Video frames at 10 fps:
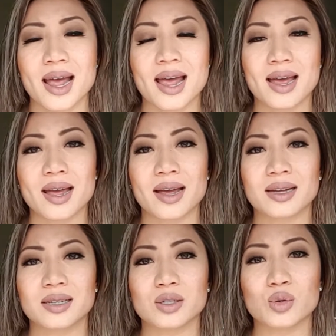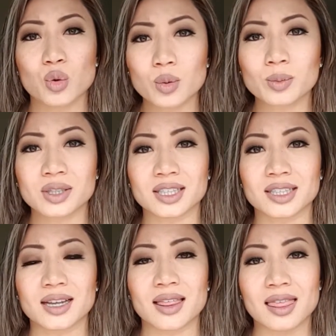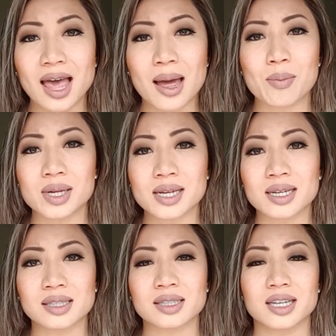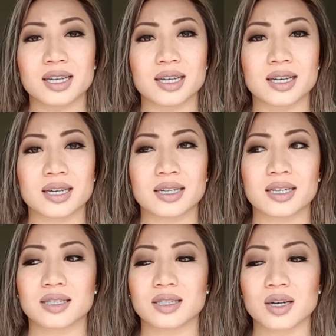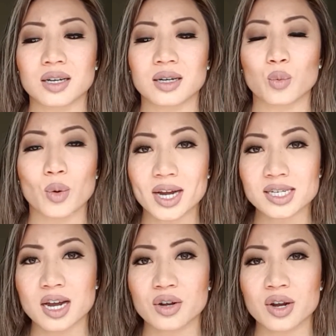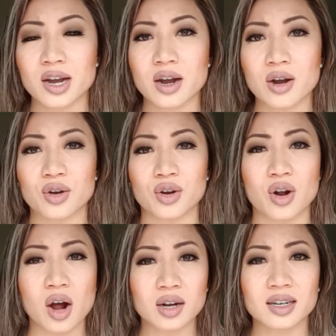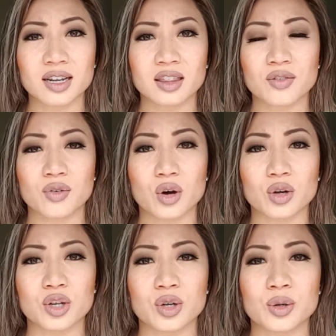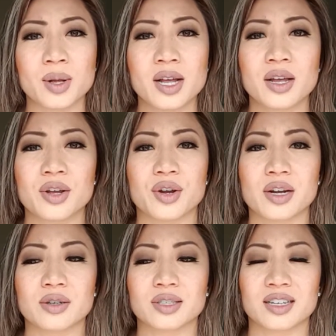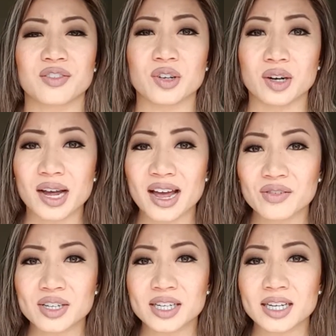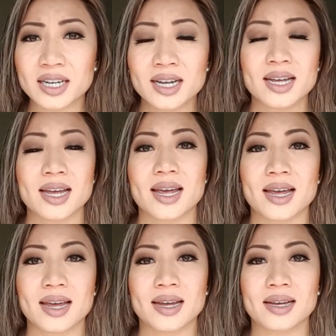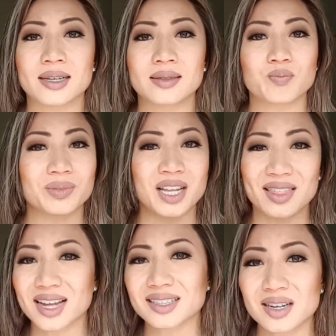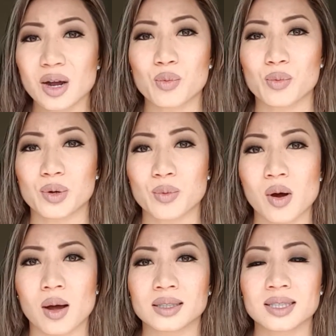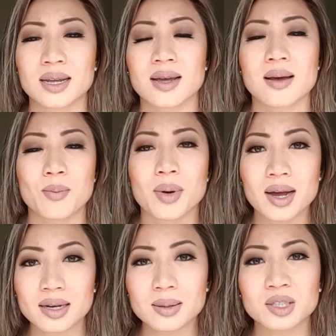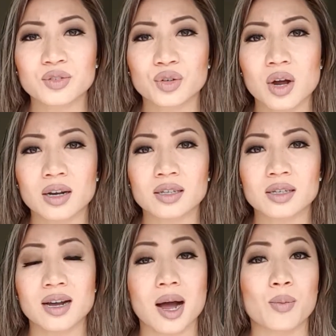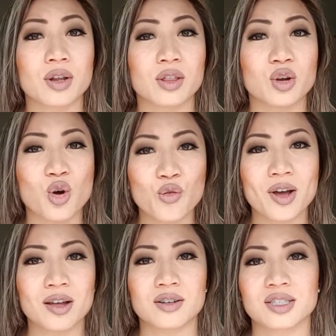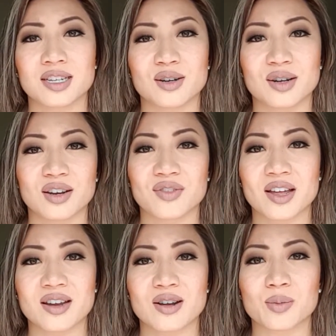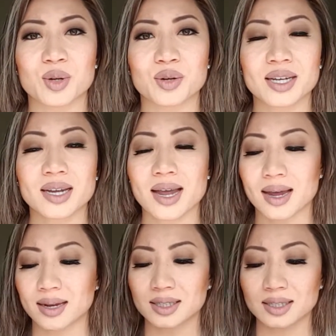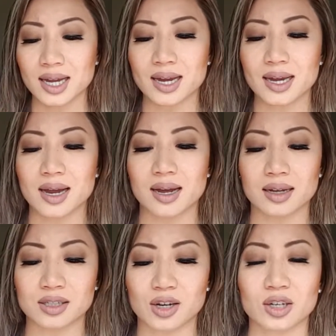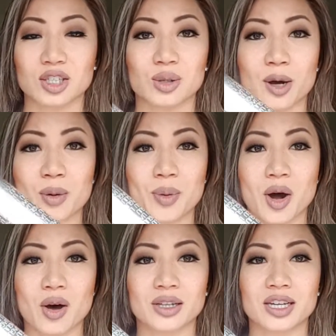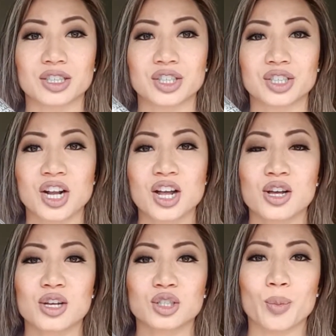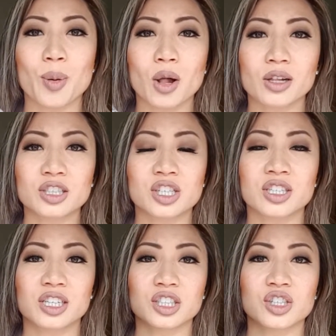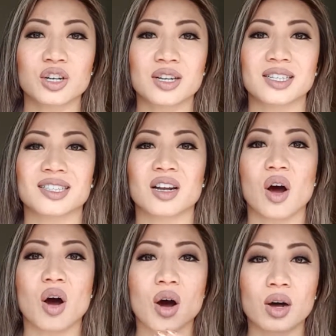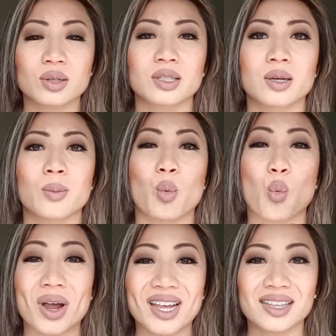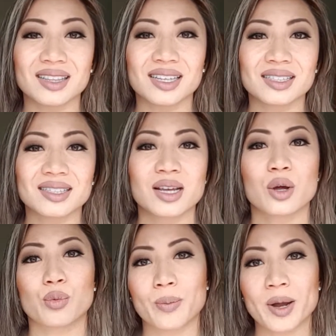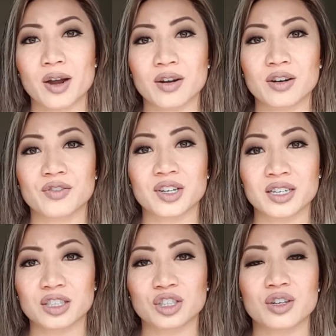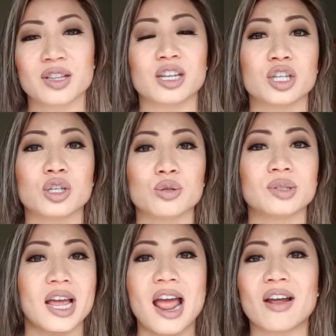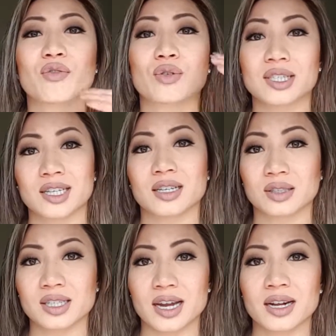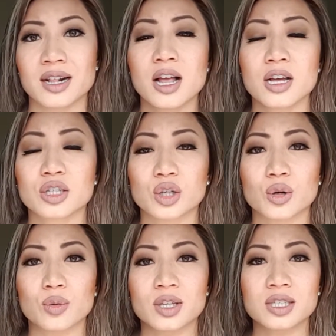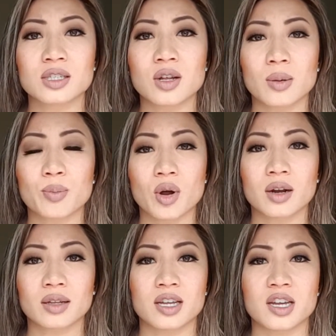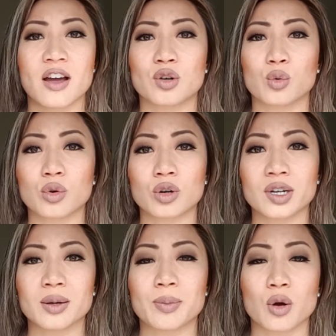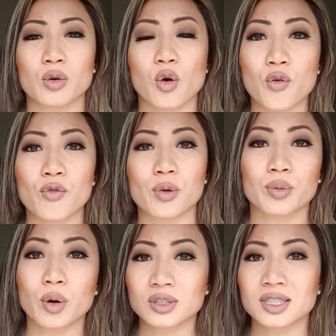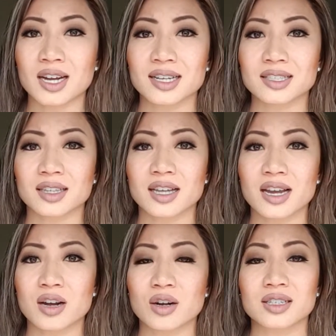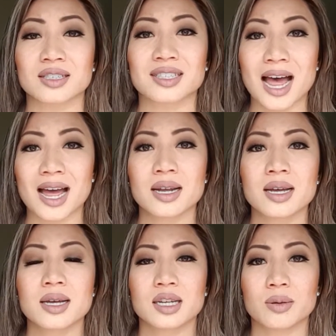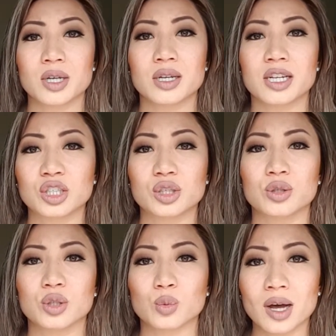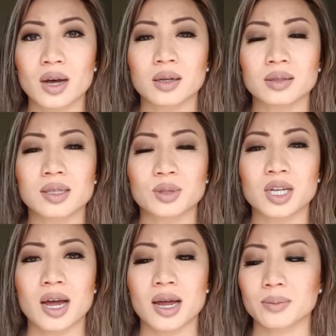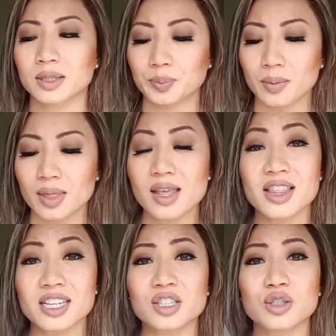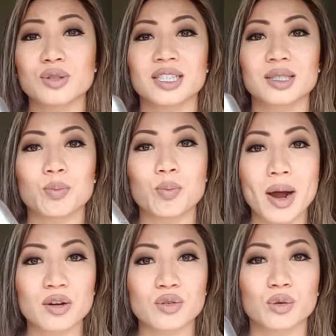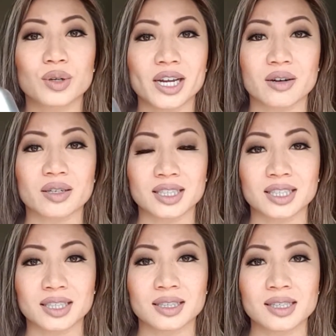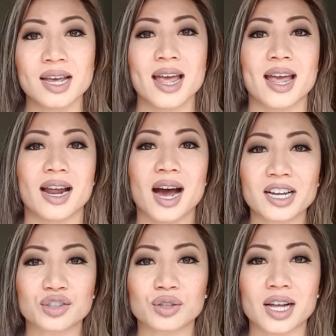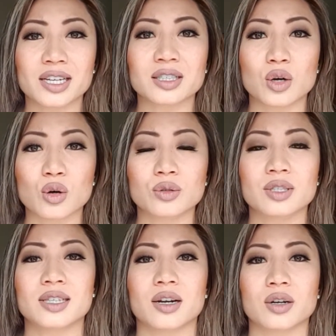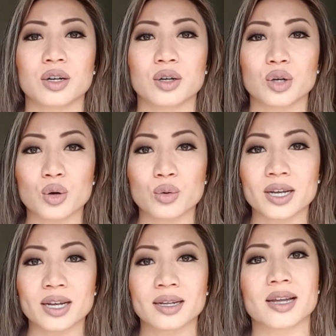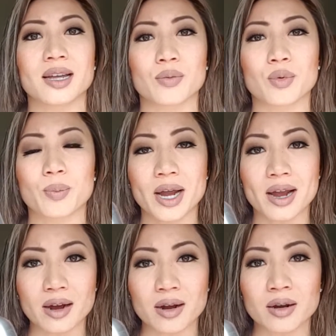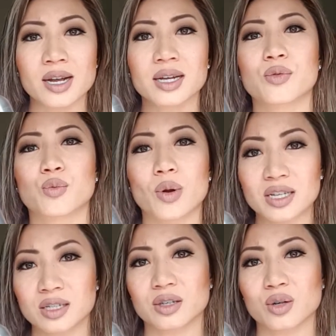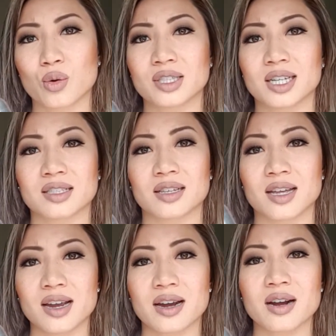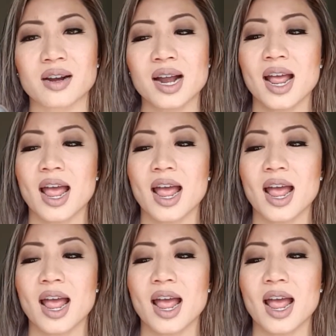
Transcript: And normally that means it is gonna weigh down your hair, you're not gonna get the volume, your hair is gonna feel heavy, and that's not what we want. My name is Veronica. I'm one of the co-founders here at nvenn Hair and Beauty, and today I'm going to talk to you about Polish. So Polish conditioner is an awesome weightless reparative conditioner that you can use every single day. So this is not a product that you have to worry about over proteinizing the hair, because that can be an issue as well sometimes. This uses microkeratin and hydrolyzed oats that are going to go in and repair right to the cortex of the hair.